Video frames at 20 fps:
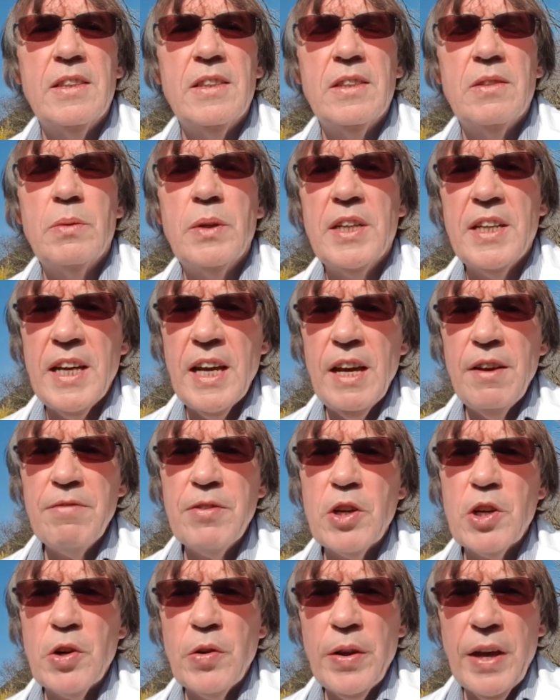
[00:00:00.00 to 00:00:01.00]
We care
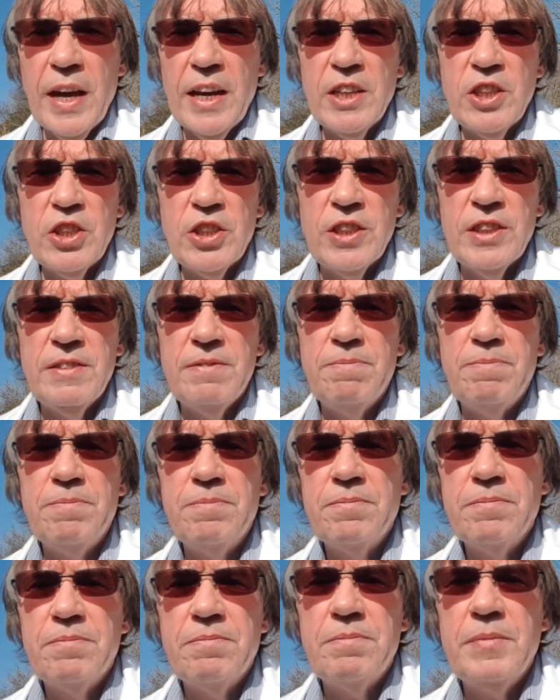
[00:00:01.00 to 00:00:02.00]
for creation
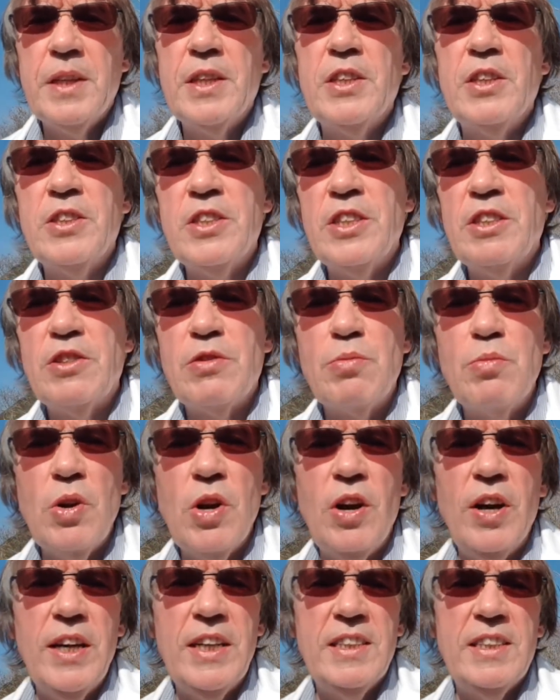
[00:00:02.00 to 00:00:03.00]
because it's
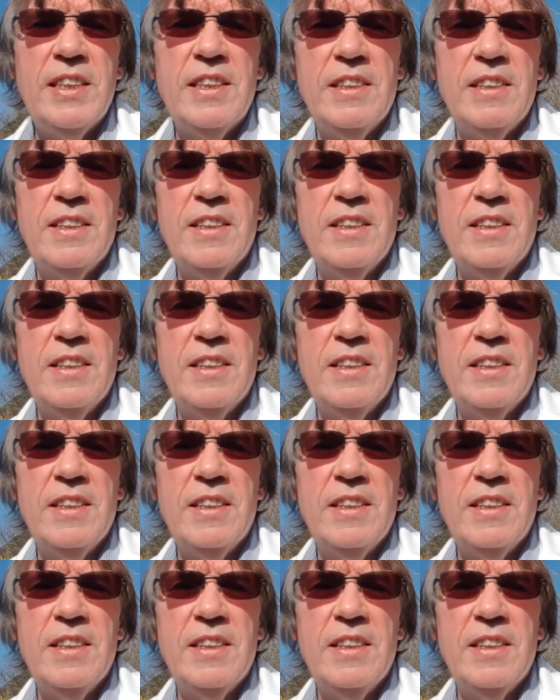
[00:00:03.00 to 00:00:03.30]
right,